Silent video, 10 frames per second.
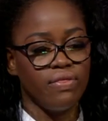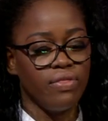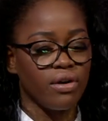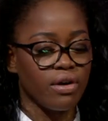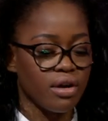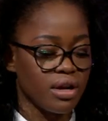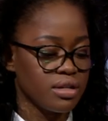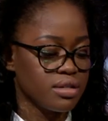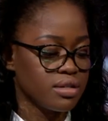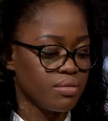there
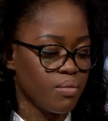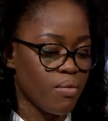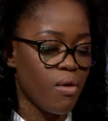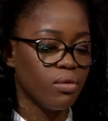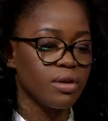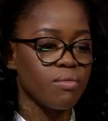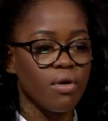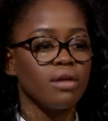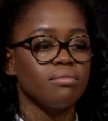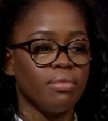is only
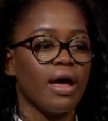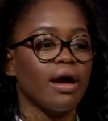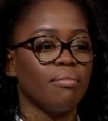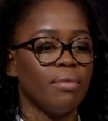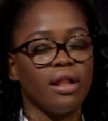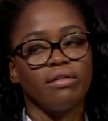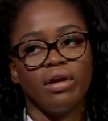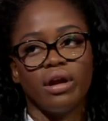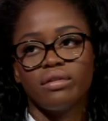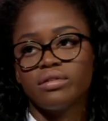one black
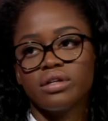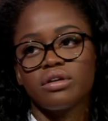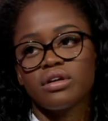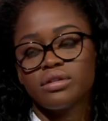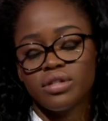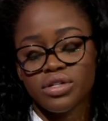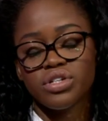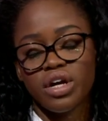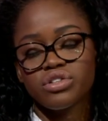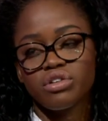ballerina at
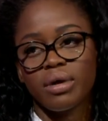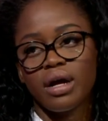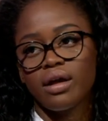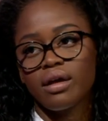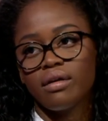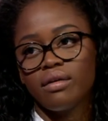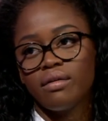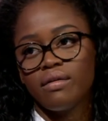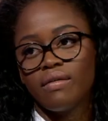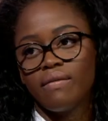Dutch National Ballet.
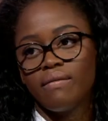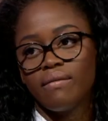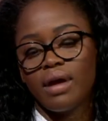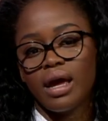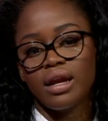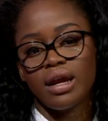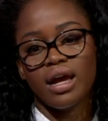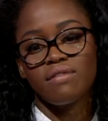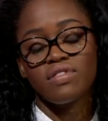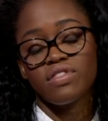And
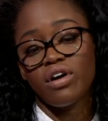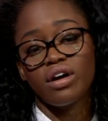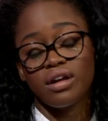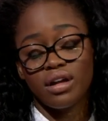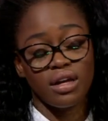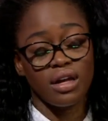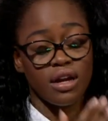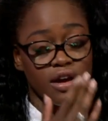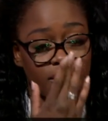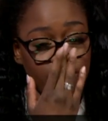I even thought
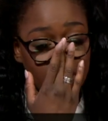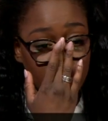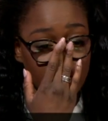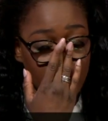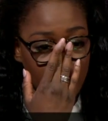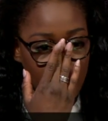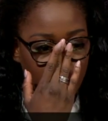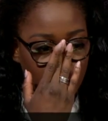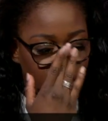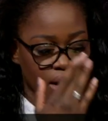in the
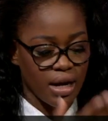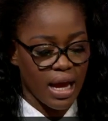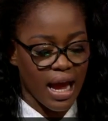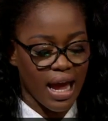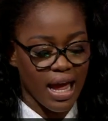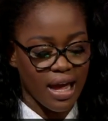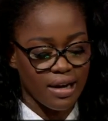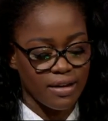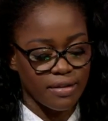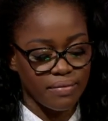Nutcracker, I
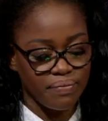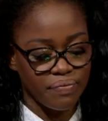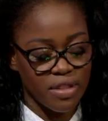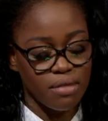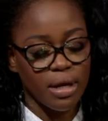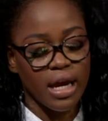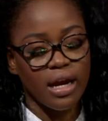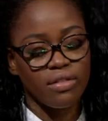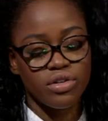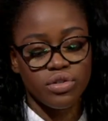had, in the
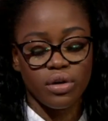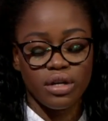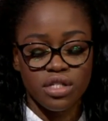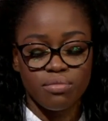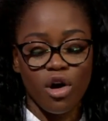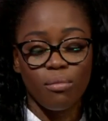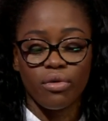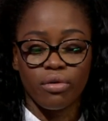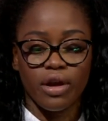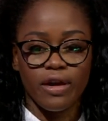beginning, there's a small
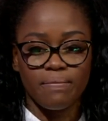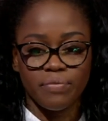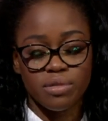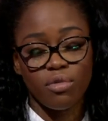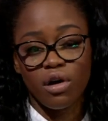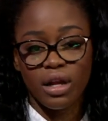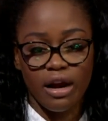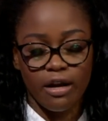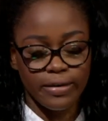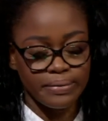Marie, a small
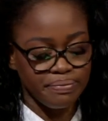Clara,